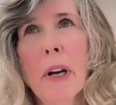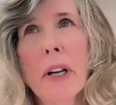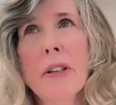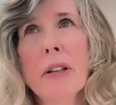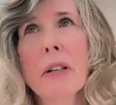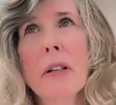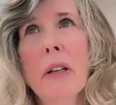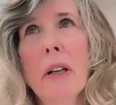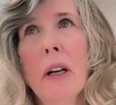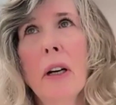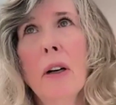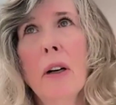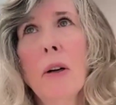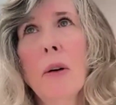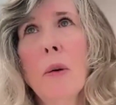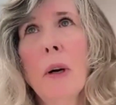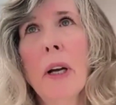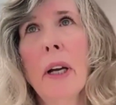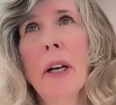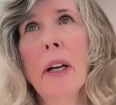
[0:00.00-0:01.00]
wanted to
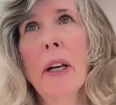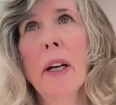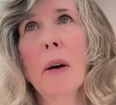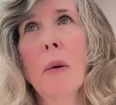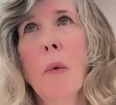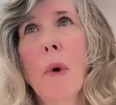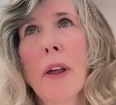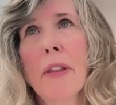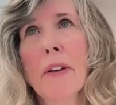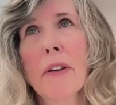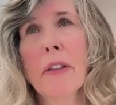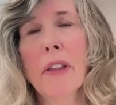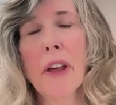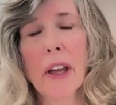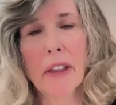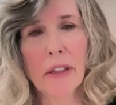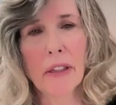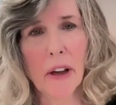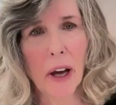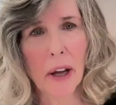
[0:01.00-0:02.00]
know whether
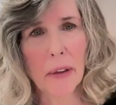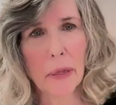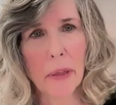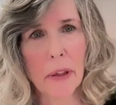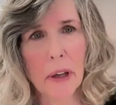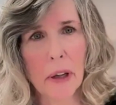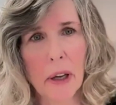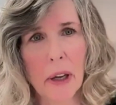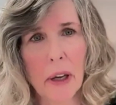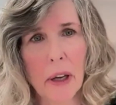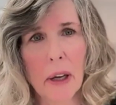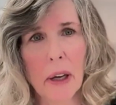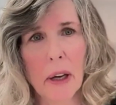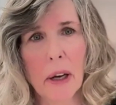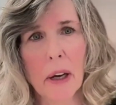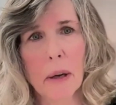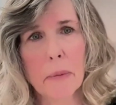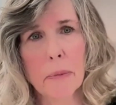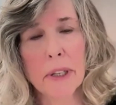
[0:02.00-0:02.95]
they thought the